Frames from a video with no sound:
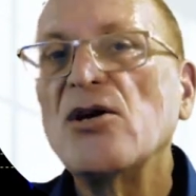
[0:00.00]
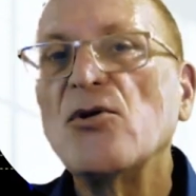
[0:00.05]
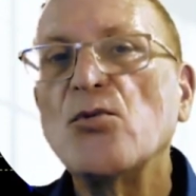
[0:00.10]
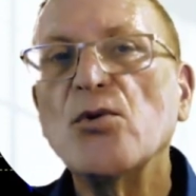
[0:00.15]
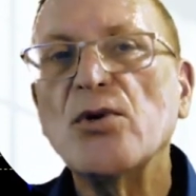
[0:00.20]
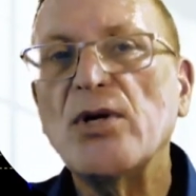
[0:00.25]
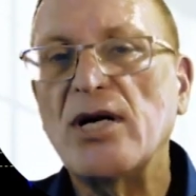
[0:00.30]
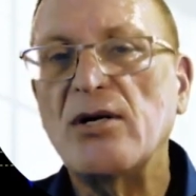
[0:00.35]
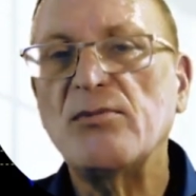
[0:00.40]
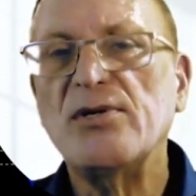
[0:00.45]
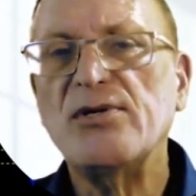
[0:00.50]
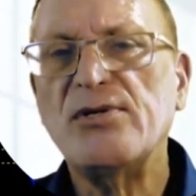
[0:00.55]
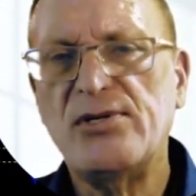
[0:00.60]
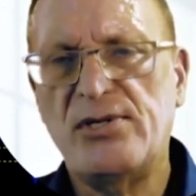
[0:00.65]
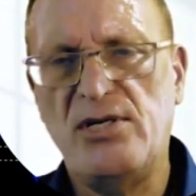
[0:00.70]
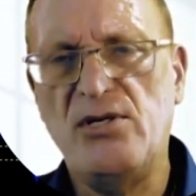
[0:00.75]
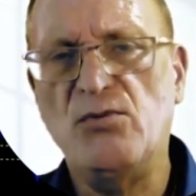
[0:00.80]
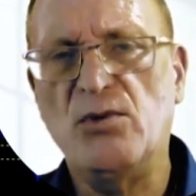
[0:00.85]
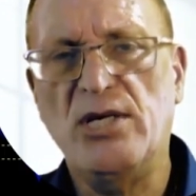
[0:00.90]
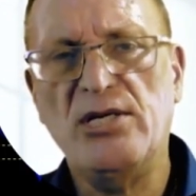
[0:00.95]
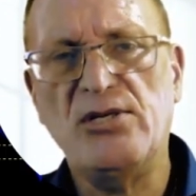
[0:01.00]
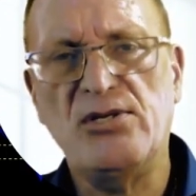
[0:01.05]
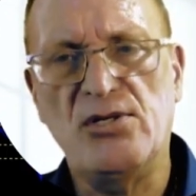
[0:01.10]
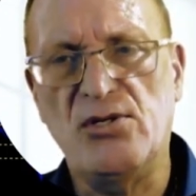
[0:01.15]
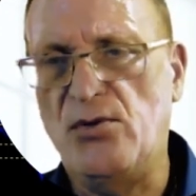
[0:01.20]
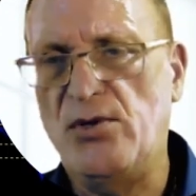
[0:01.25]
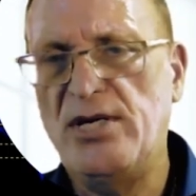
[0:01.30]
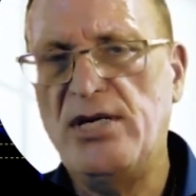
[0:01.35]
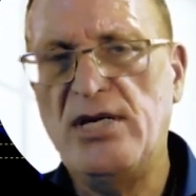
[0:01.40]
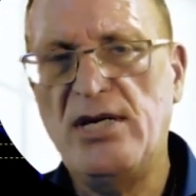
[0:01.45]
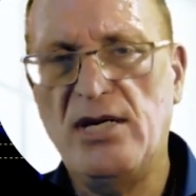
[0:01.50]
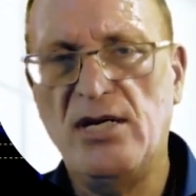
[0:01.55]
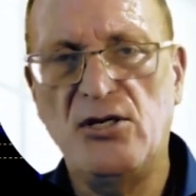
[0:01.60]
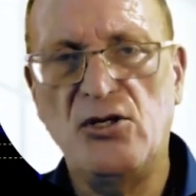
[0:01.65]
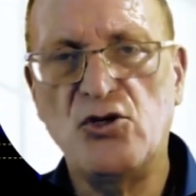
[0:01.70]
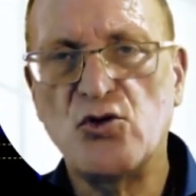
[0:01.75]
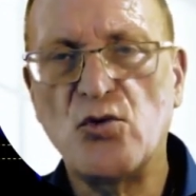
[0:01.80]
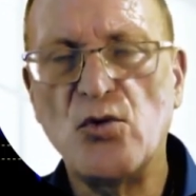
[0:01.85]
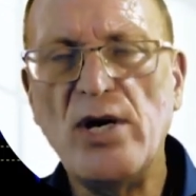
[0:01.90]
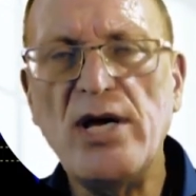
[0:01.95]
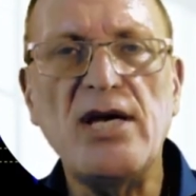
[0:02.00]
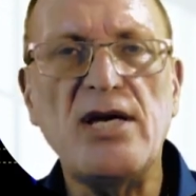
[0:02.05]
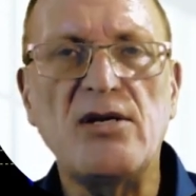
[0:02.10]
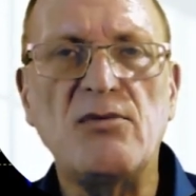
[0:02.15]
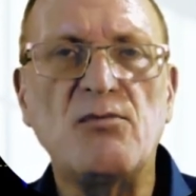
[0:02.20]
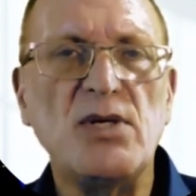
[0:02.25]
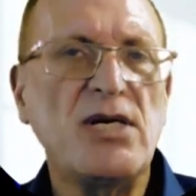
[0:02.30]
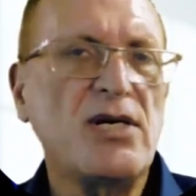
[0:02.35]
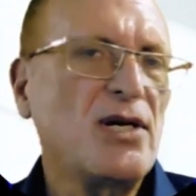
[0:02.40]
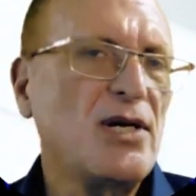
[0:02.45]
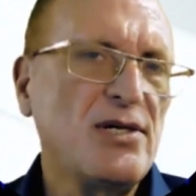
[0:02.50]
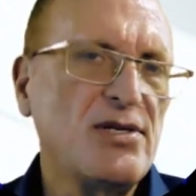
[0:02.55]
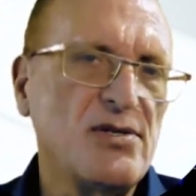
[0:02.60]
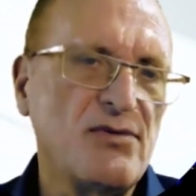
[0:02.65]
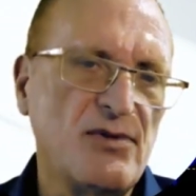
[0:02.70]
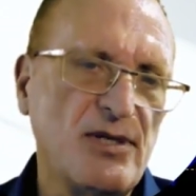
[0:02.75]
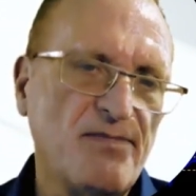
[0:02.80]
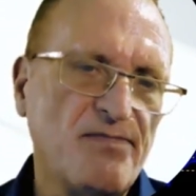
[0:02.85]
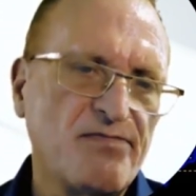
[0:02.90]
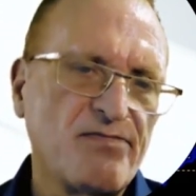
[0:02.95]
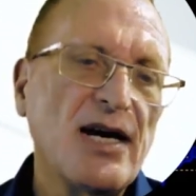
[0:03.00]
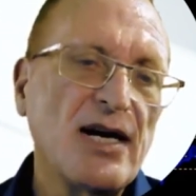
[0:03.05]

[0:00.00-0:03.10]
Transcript: We're able to see what it's doing and trade because of it.